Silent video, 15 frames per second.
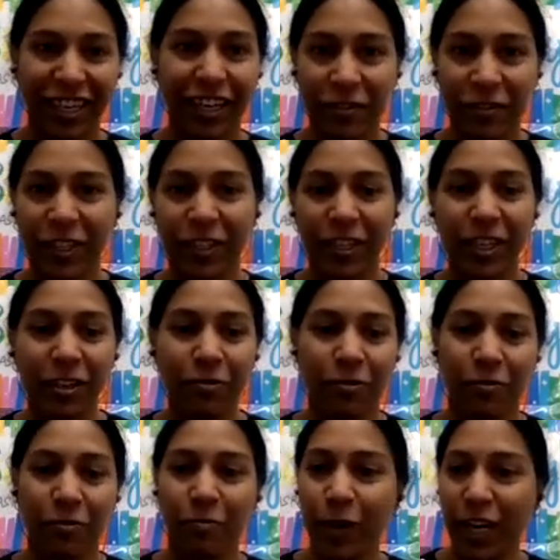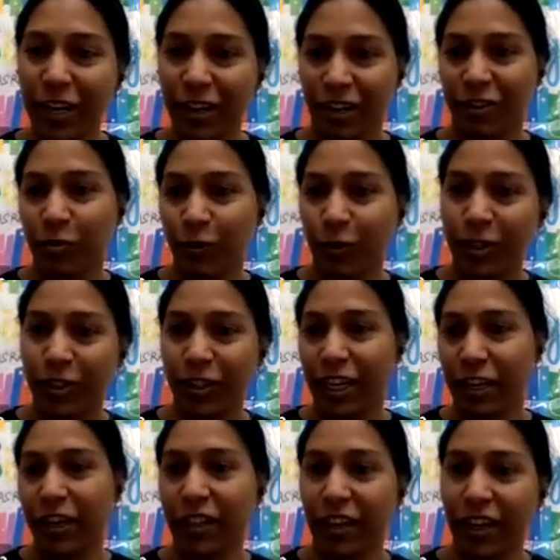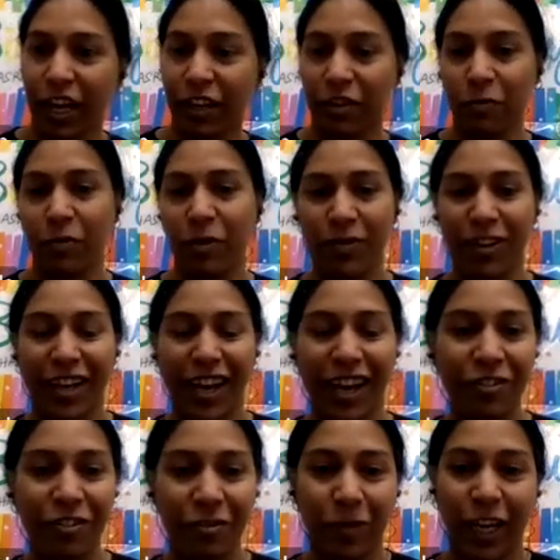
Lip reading: enough incentive to build tools in a way that other people can use.